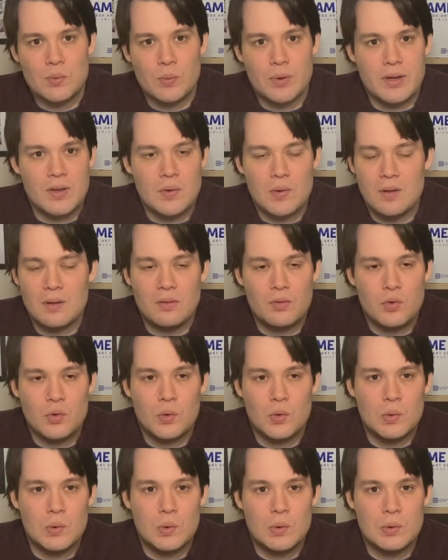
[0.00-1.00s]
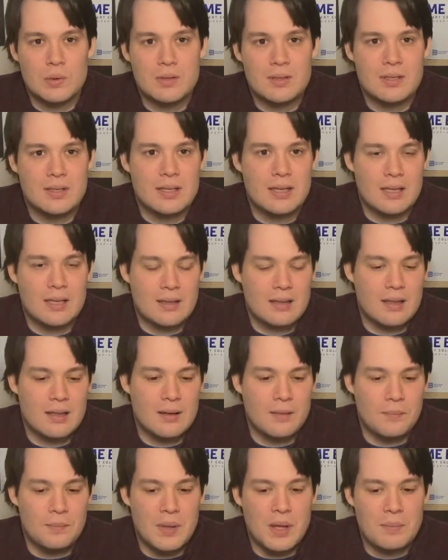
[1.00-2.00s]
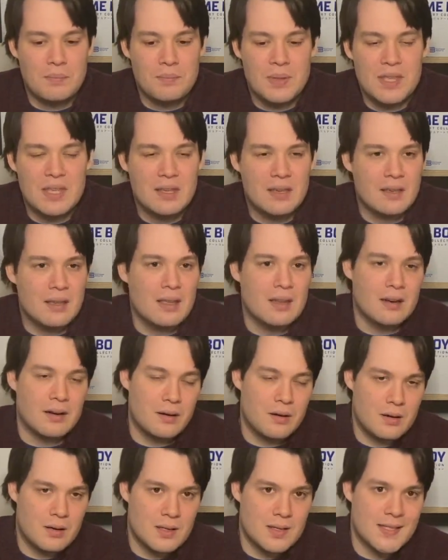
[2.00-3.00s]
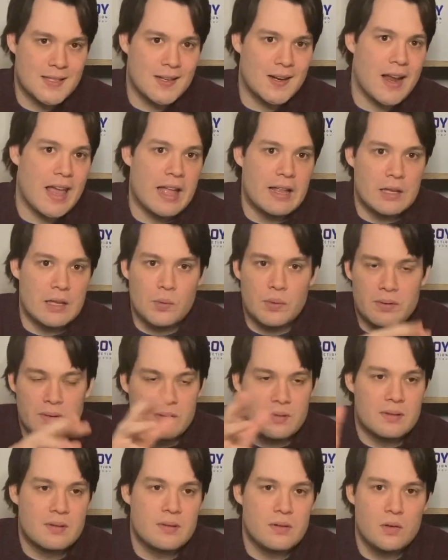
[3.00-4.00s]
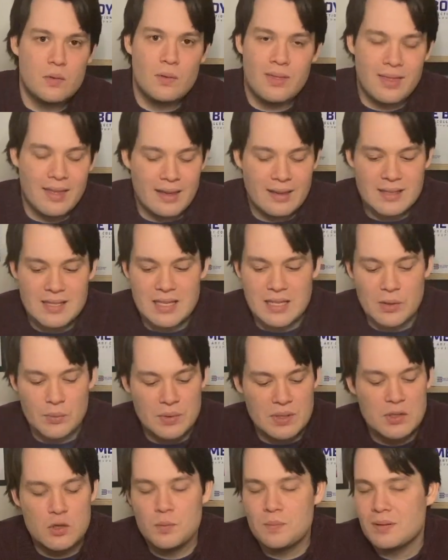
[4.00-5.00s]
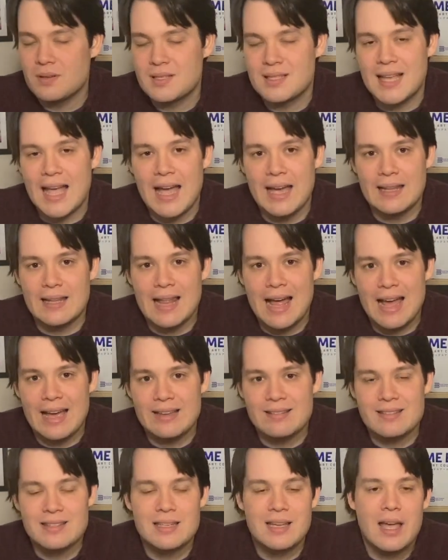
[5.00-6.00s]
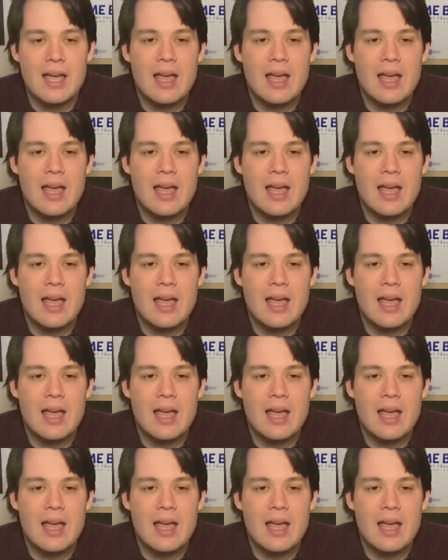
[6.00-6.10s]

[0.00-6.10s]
where you controlled a being and a cursor and you would just shoot things, and it was super stylized.